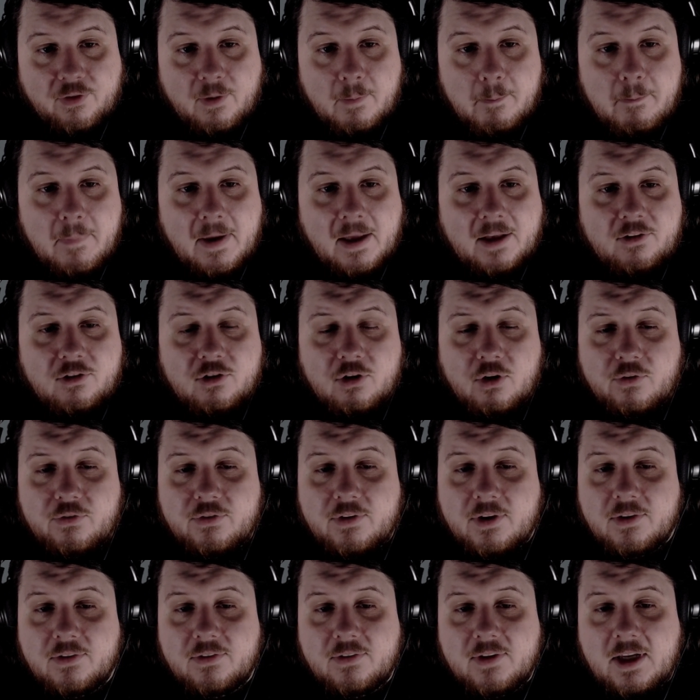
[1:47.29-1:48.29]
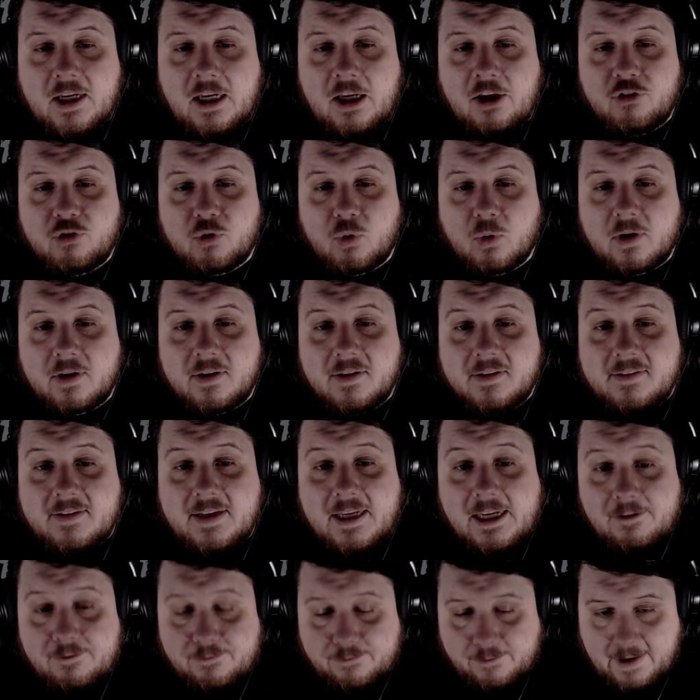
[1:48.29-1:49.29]
the mental disease or
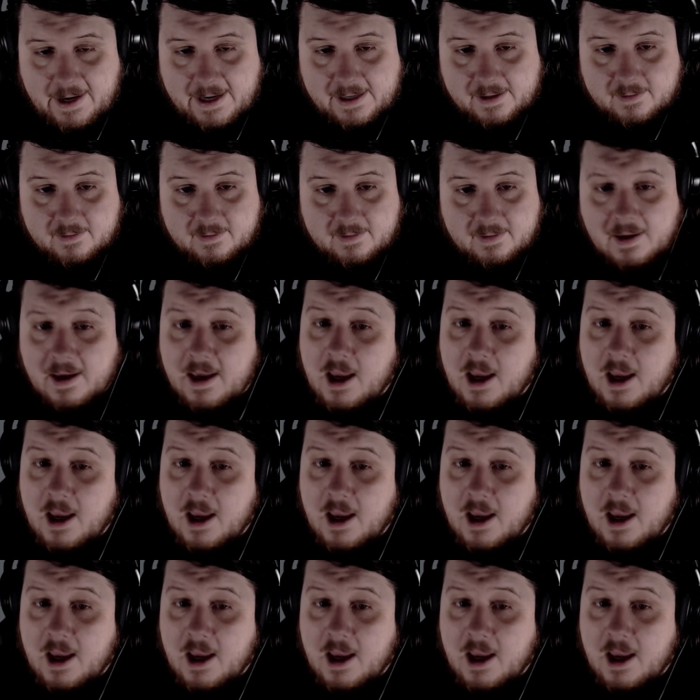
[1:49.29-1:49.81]
defect